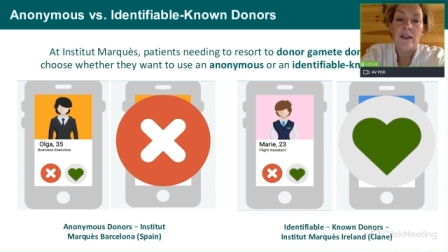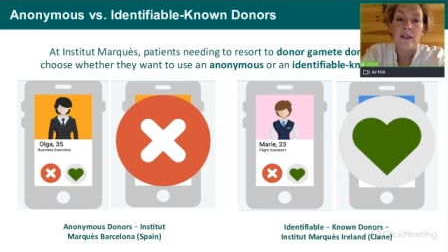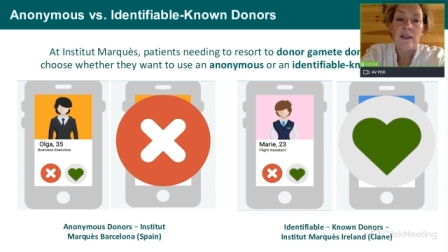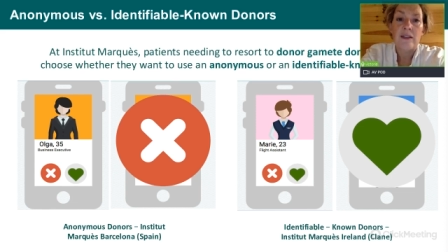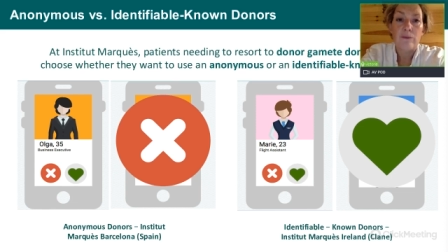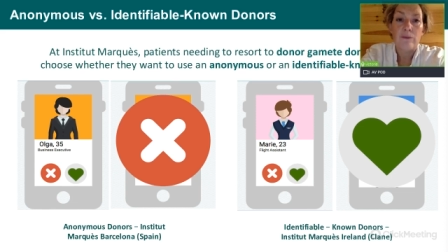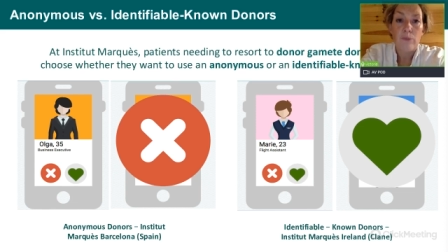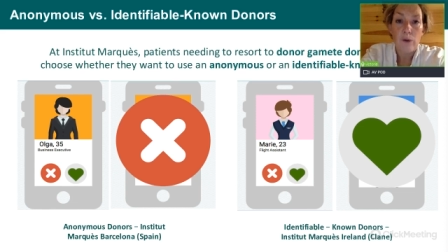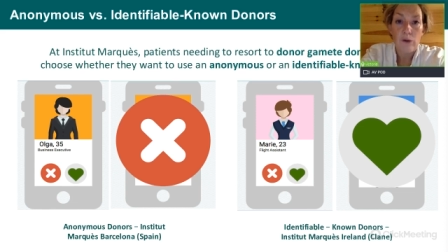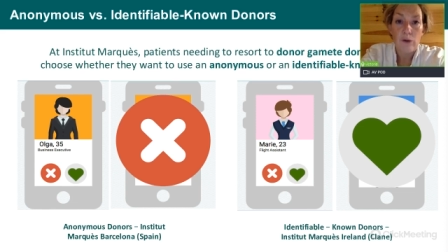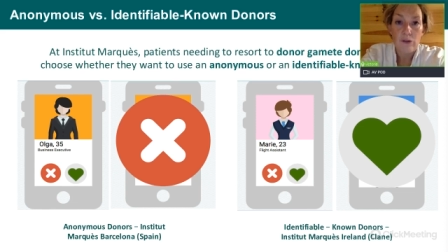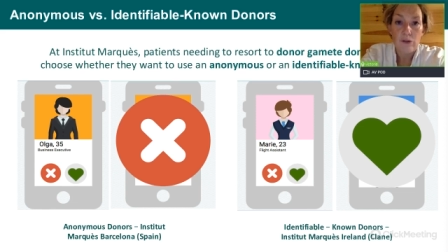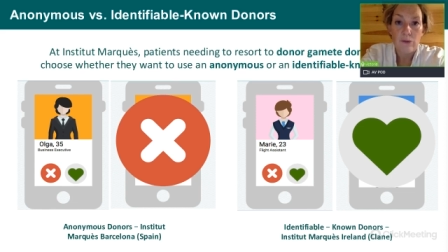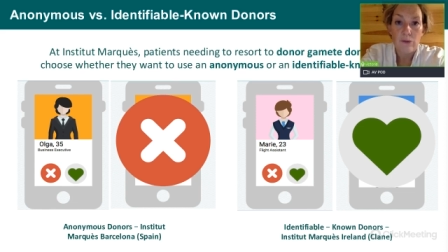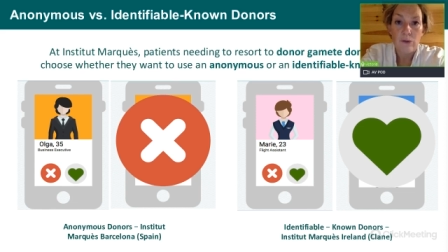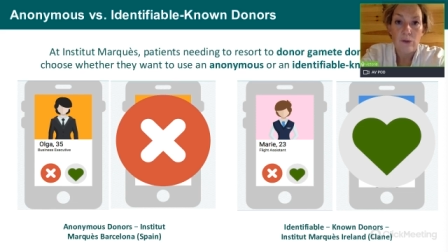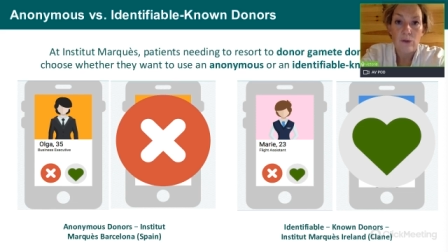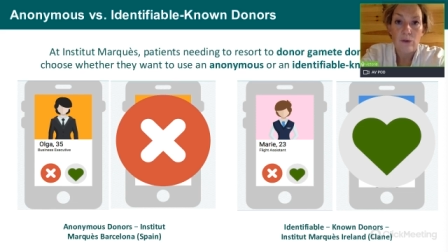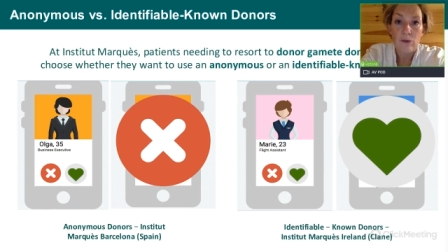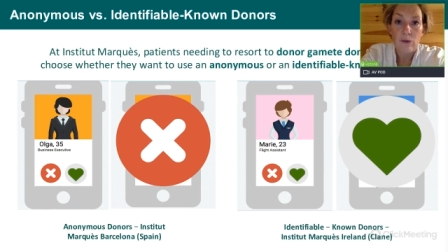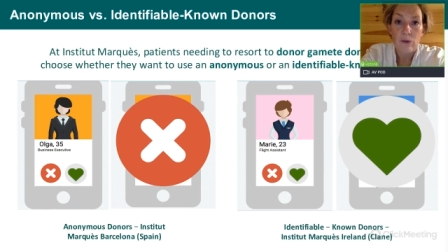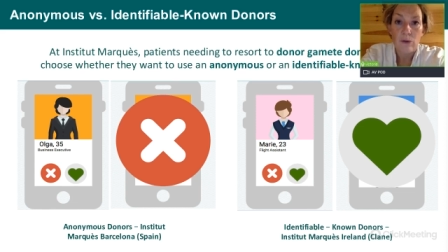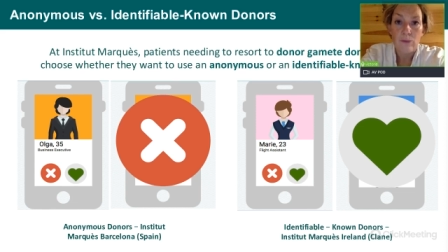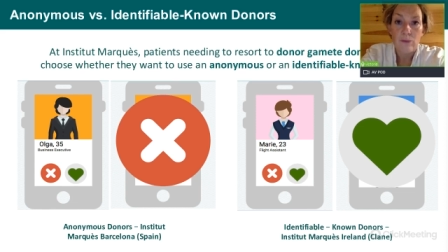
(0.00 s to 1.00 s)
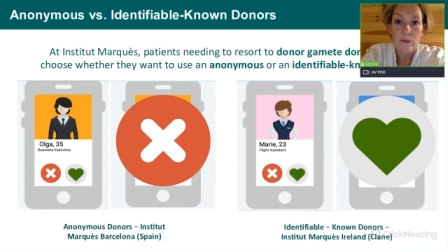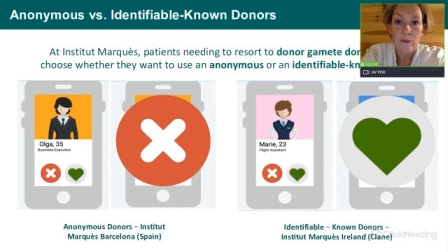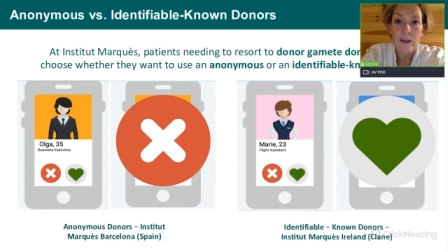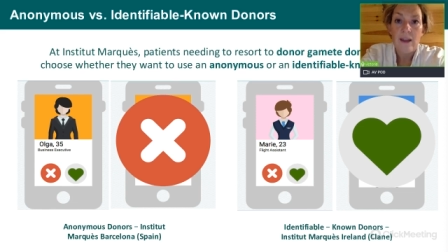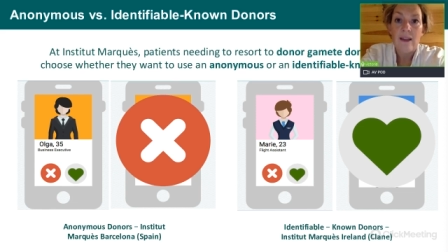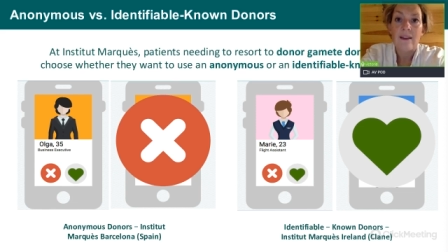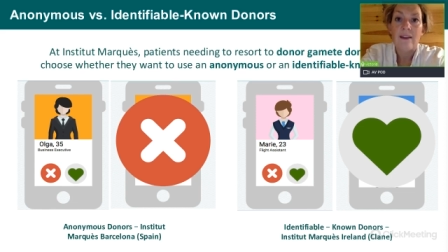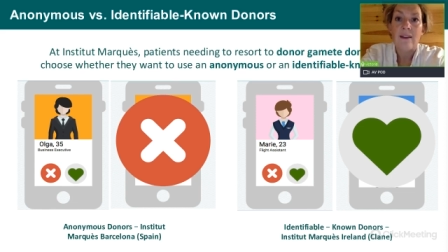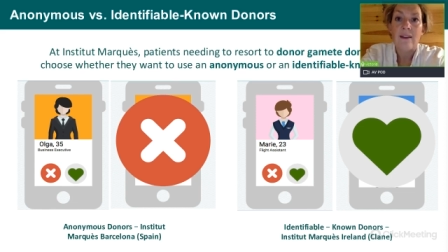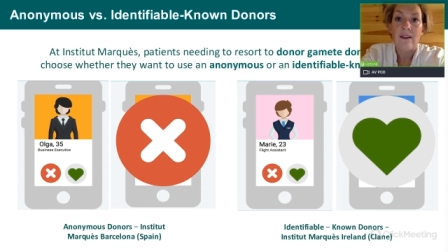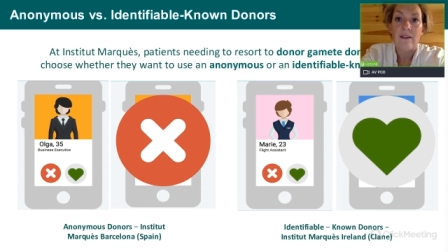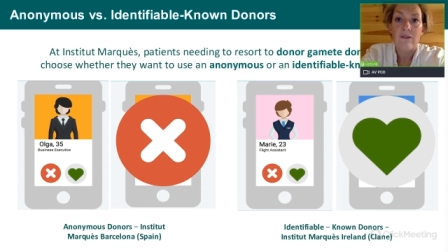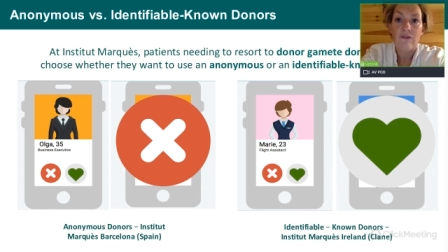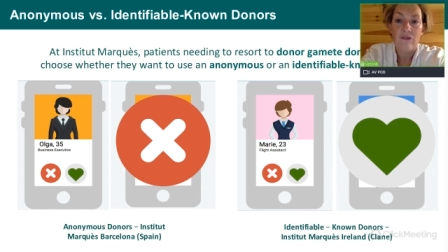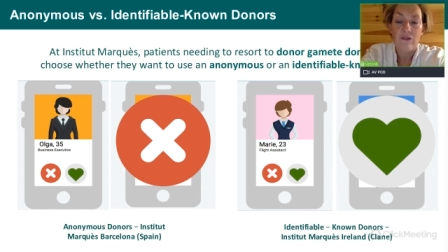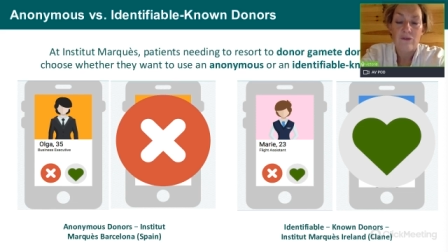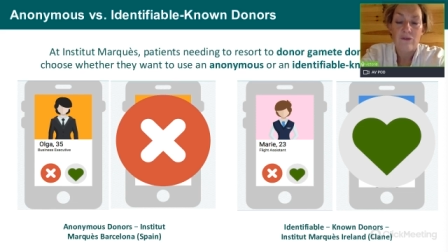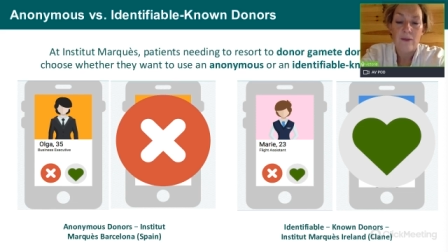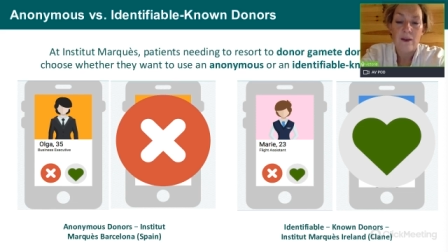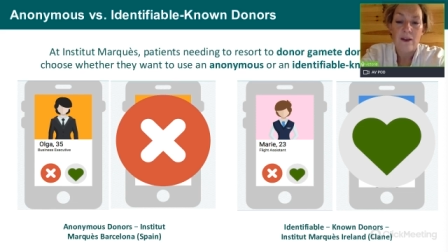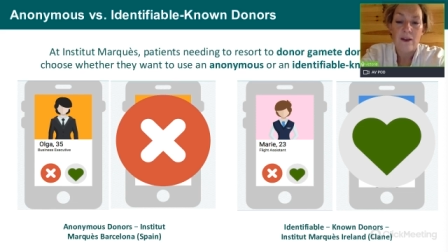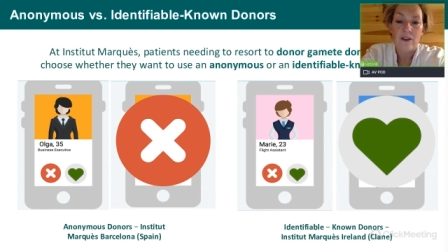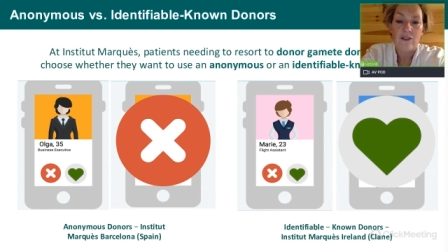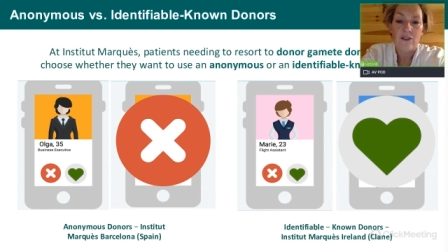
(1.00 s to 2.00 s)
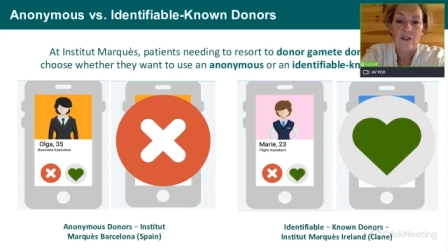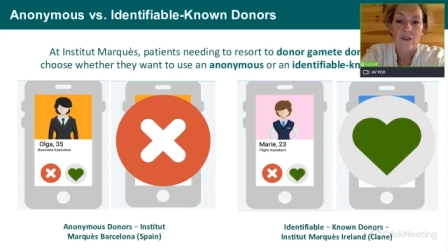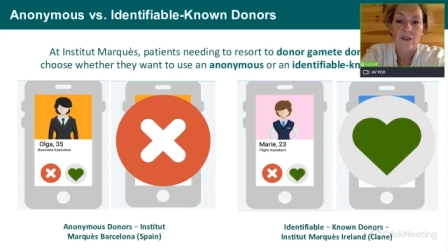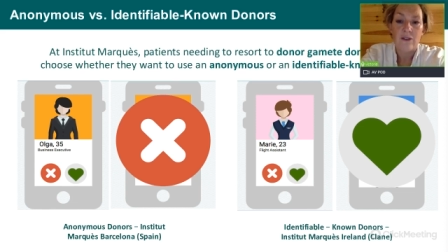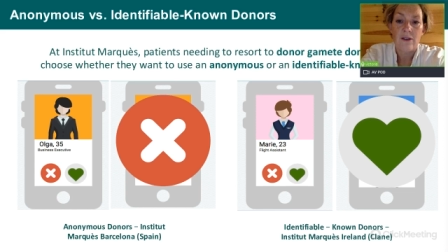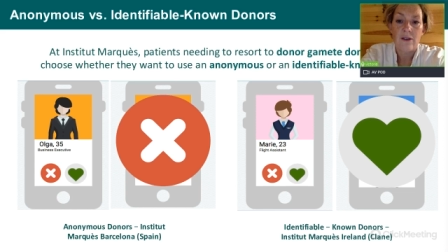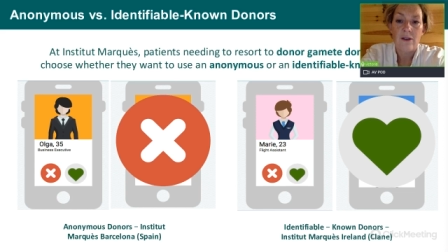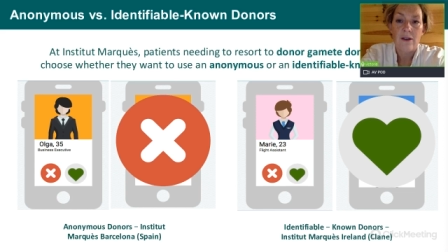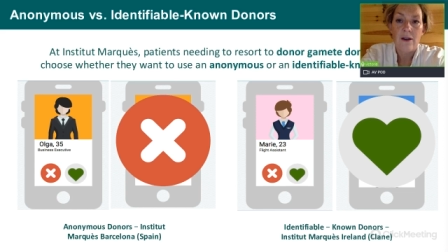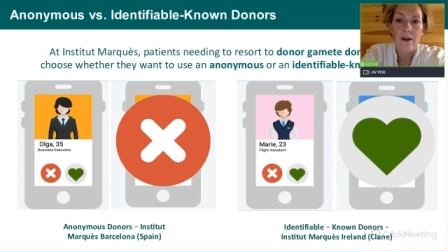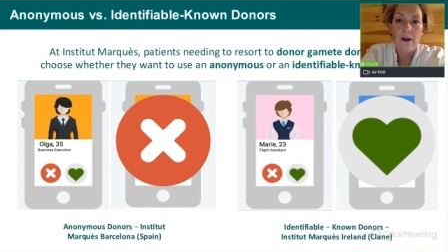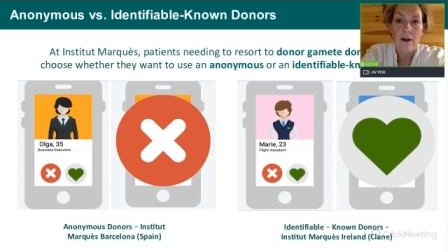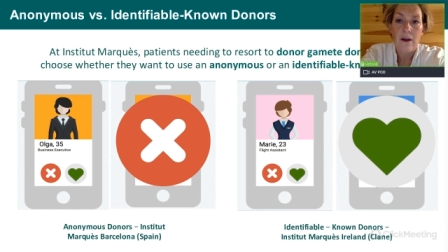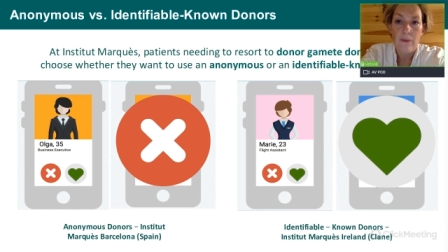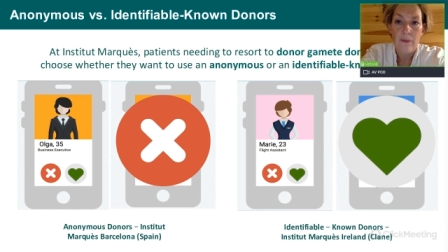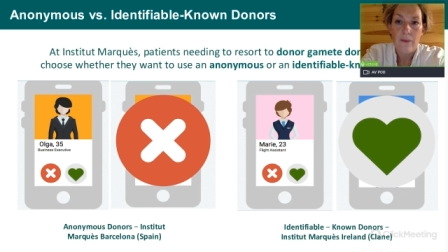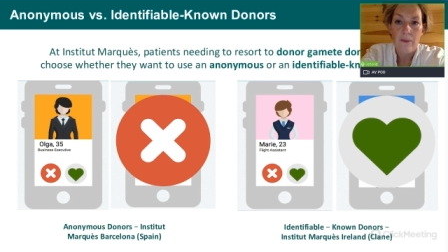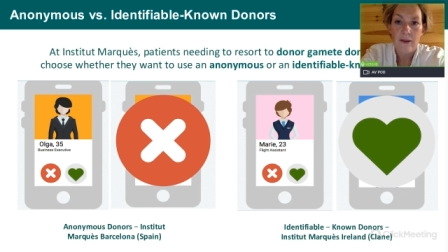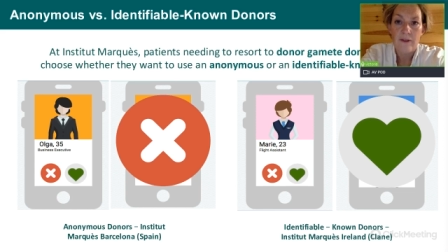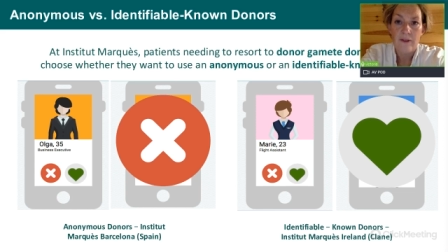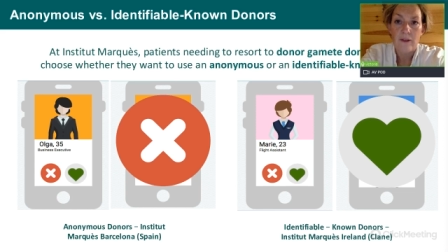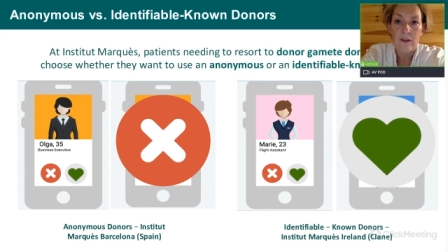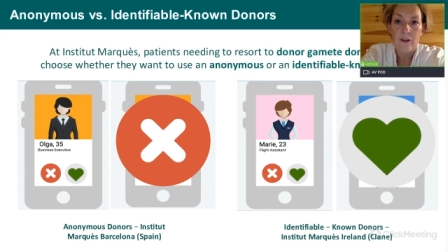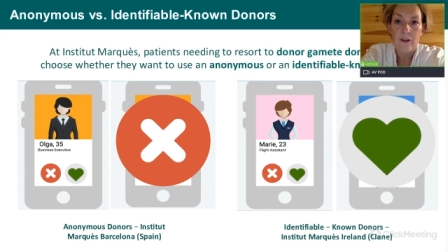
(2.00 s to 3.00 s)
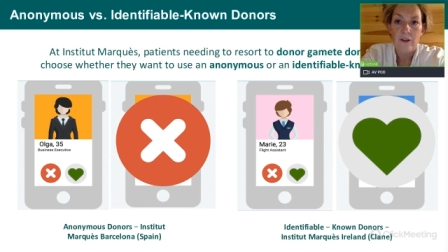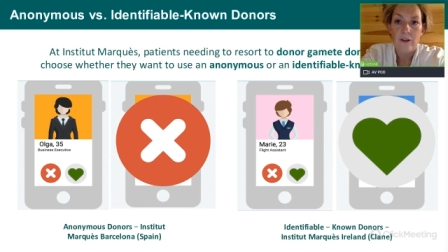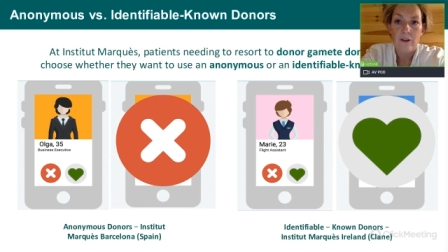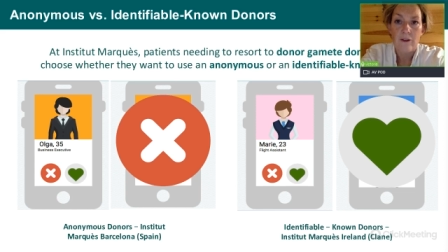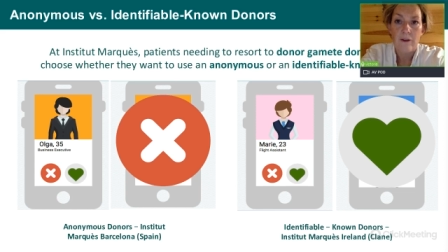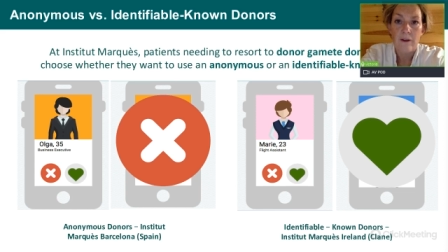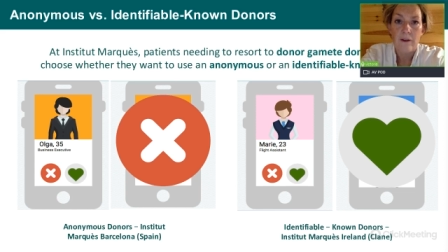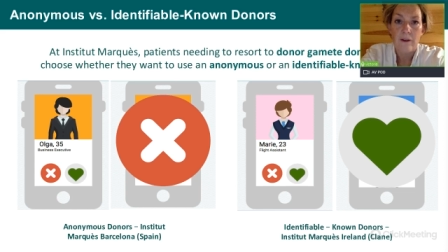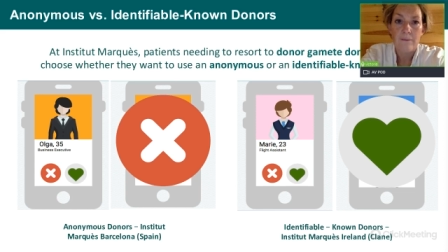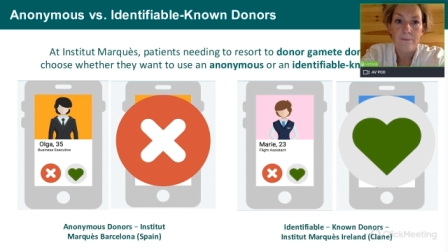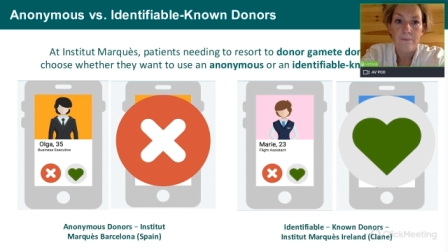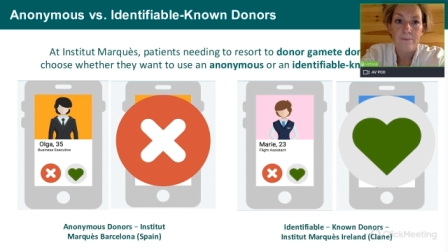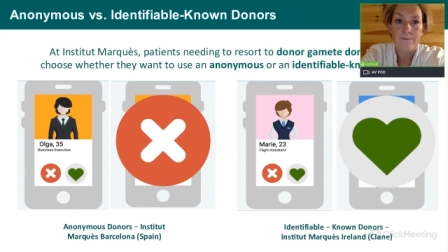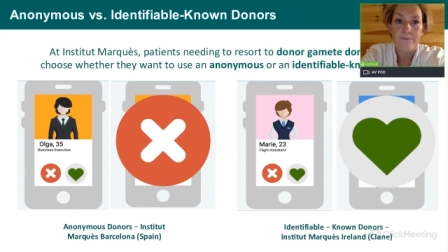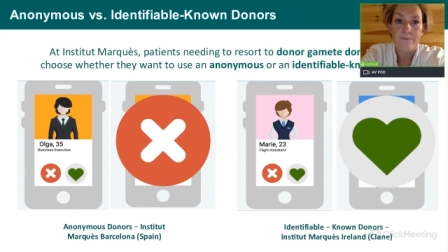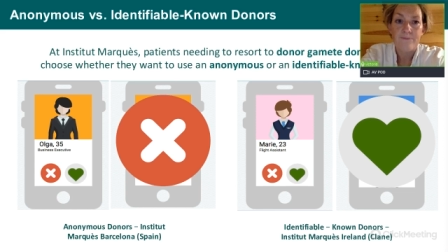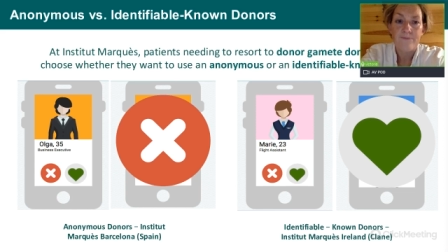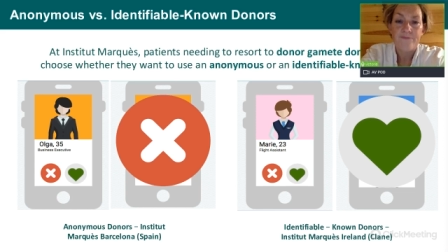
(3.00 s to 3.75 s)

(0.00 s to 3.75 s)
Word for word: it is possible to obtain information about the donor.